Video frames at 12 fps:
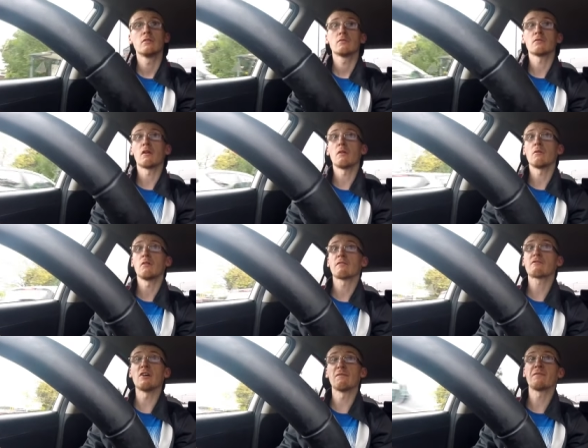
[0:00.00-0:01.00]
So,
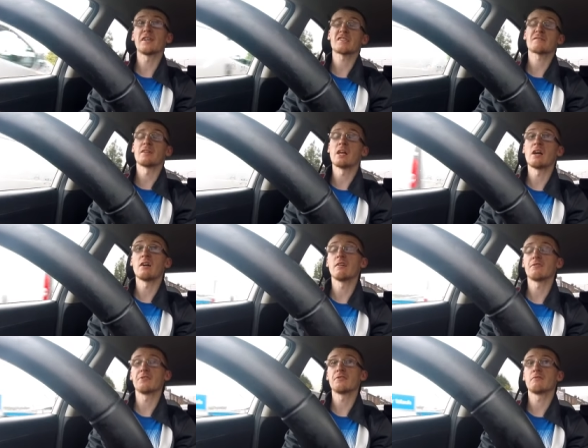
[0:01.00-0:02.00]
I've got a fix for that. I
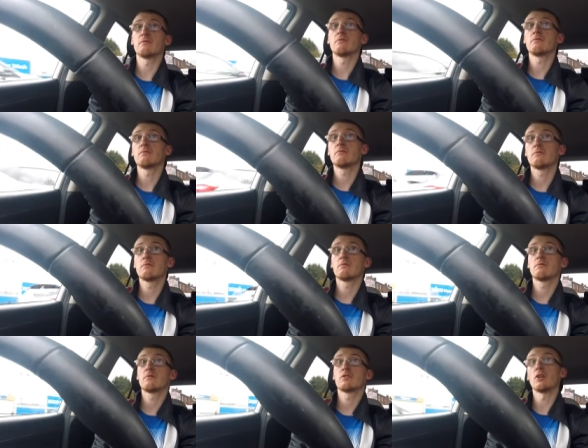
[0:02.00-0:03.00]
just
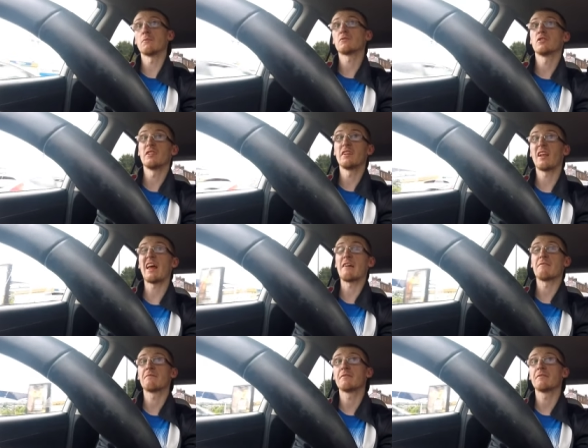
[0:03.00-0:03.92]
stop turning left.